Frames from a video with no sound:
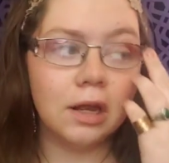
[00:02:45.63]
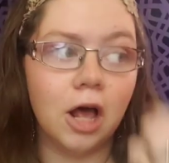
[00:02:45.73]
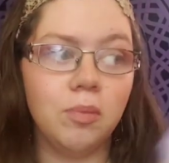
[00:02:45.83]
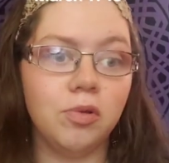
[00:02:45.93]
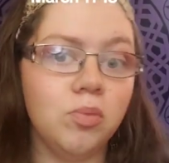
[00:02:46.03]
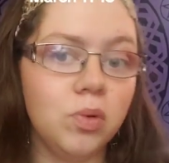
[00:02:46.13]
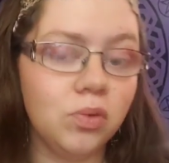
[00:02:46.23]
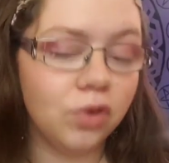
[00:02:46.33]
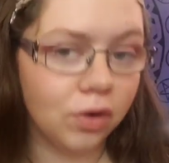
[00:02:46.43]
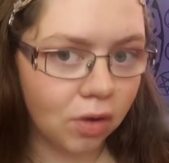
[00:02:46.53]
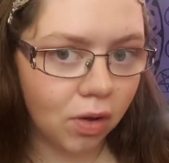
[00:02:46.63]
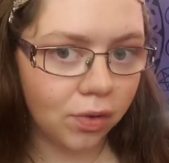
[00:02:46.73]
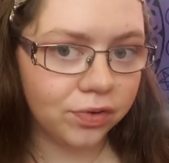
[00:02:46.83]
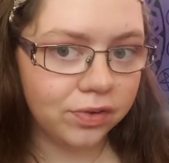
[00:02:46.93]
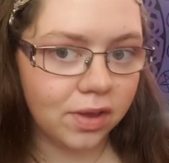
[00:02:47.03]
Now, blue moons are
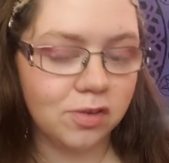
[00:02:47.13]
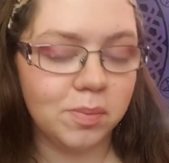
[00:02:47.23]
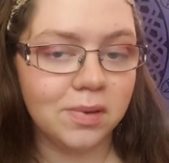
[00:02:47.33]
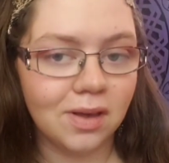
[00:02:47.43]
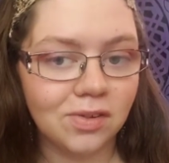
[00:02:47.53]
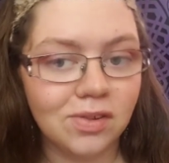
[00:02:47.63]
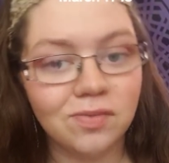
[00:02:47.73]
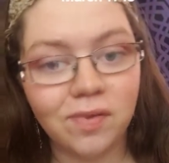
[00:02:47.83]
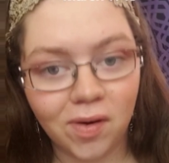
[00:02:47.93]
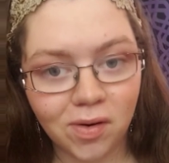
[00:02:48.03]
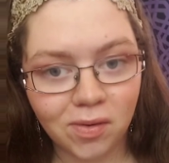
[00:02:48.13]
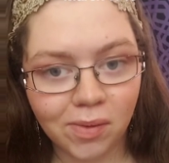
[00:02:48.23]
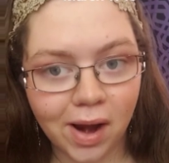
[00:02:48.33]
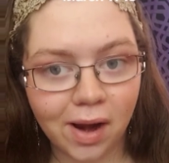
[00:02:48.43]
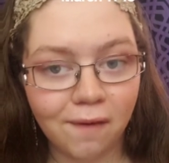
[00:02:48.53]
called such because it's very
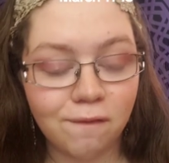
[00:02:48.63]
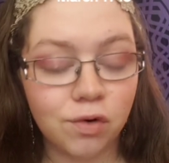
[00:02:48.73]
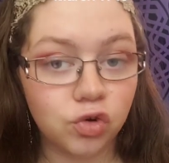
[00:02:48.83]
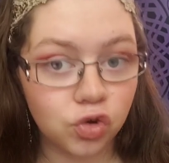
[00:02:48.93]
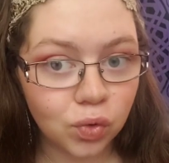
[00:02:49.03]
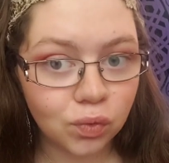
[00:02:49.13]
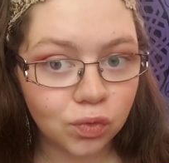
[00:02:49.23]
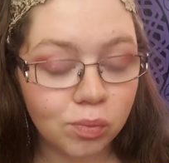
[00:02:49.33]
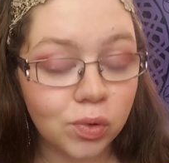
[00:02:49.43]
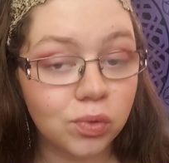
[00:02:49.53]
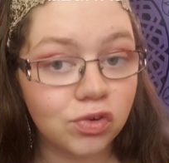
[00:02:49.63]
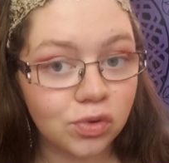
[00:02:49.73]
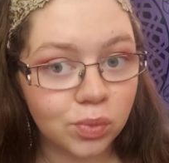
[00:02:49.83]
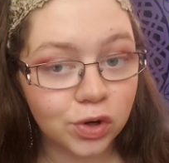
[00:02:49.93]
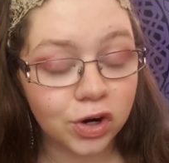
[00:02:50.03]
rare for two full moons
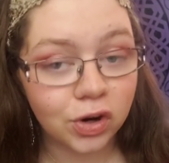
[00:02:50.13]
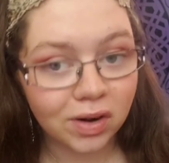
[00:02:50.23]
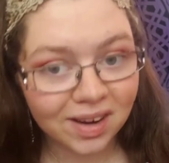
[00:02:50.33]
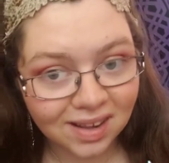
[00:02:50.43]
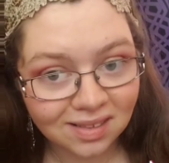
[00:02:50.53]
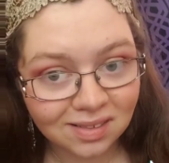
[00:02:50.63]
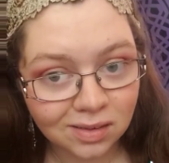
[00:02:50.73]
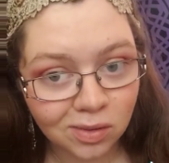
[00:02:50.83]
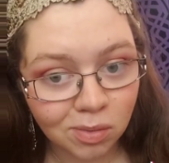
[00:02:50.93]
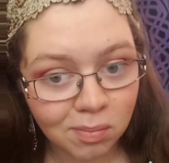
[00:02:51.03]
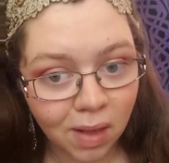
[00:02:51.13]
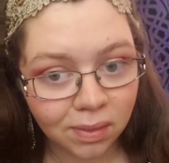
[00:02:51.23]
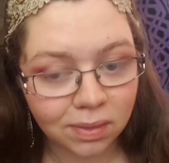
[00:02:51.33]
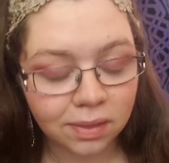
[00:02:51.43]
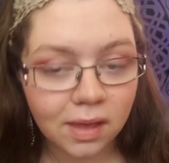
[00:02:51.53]
to occur in a single month.
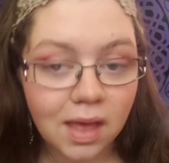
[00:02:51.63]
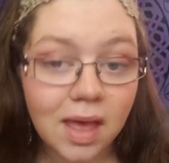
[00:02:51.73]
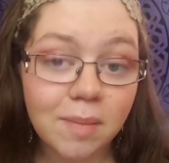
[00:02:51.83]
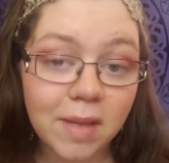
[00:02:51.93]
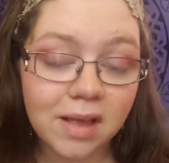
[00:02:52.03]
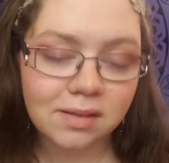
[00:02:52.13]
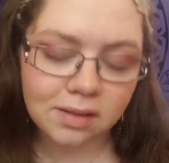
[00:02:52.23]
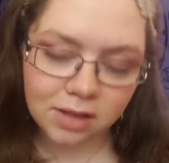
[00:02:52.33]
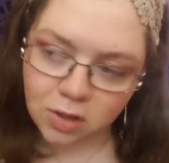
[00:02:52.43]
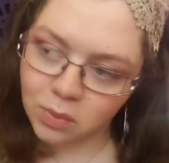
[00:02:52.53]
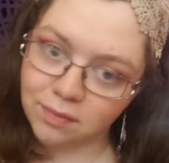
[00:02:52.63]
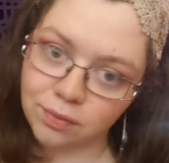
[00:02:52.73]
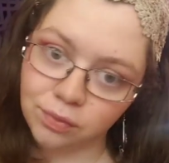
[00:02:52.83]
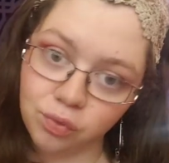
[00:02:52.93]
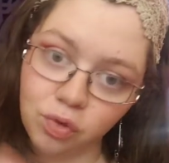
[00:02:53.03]
Basically, you would have
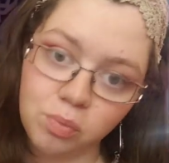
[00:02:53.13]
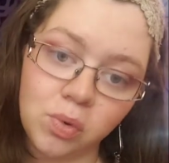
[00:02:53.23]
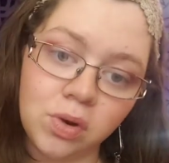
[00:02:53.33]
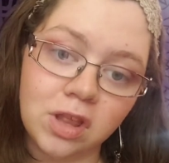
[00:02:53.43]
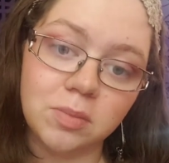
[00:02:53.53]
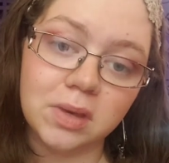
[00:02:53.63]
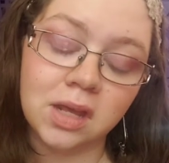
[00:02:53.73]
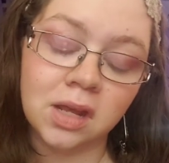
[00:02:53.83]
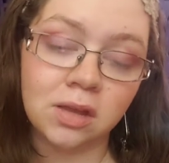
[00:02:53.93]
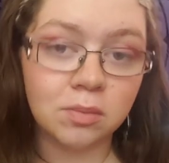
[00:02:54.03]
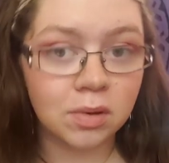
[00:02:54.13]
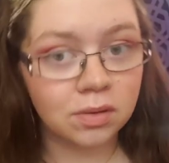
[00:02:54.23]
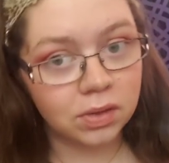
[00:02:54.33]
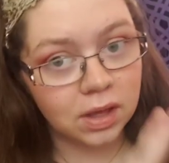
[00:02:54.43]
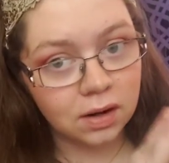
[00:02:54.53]
a full moon at the beginning of the
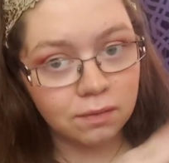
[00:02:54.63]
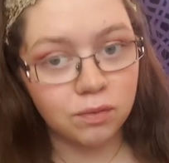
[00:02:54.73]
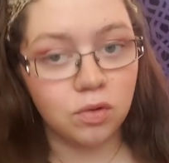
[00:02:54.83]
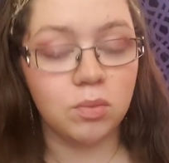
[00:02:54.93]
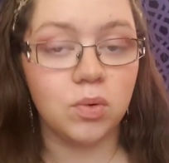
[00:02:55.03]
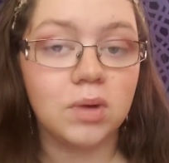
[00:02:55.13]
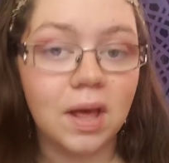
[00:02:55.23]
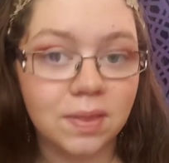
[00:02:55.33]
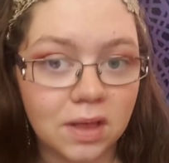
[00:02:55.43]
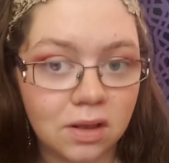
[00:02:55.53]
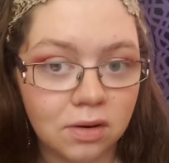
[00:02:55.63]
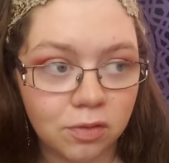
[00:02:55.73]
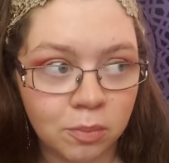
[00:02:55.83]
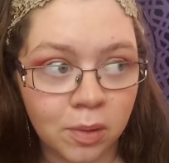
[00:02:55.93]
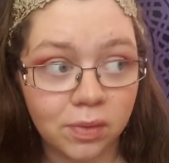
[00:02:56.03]
month and a full moon at the end of
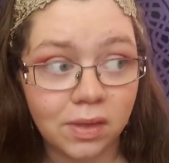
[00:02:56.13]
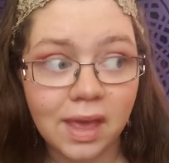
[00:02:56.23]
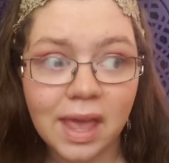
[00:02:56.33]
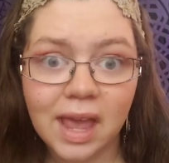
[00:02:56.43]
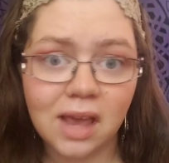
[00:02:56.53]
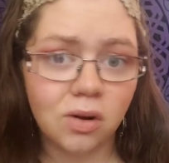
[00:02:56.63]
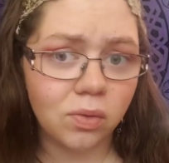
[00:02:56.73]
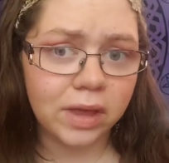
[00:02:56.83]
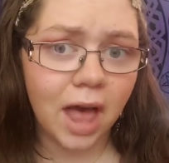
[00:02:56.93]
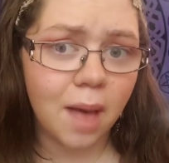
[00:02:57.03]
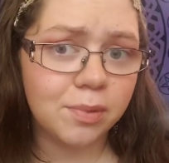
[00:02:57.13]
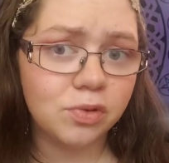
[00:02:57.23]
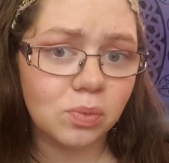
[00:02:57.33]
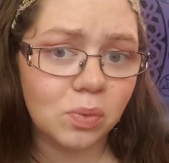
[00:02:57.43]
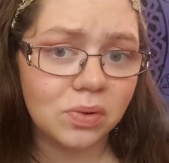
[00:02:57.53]
the month. It only
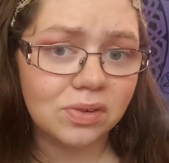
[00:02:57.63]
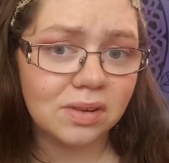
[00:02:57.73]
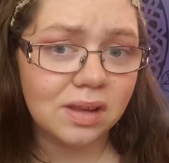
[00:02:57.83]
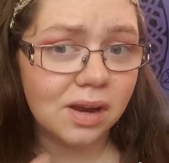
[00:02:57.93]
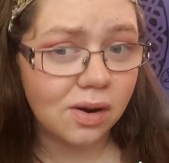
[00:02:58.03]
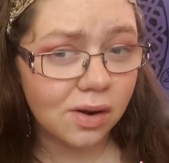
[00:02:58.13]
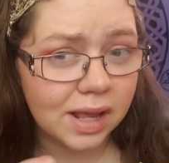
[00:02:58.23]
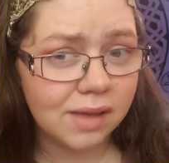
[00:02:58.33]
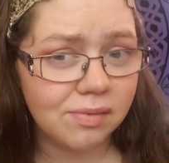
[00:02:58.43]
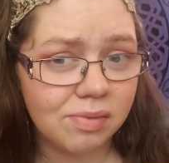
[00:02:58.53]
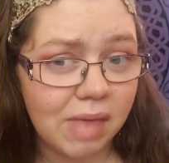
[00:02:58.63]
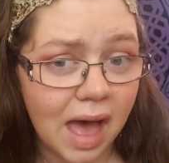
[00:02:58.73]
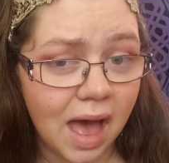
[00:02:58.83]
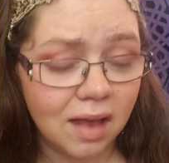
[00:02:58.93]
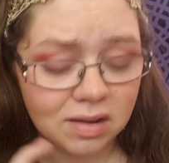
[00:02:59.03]
happens once a year, if
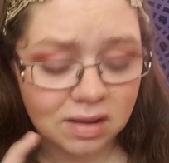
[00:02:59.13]
that.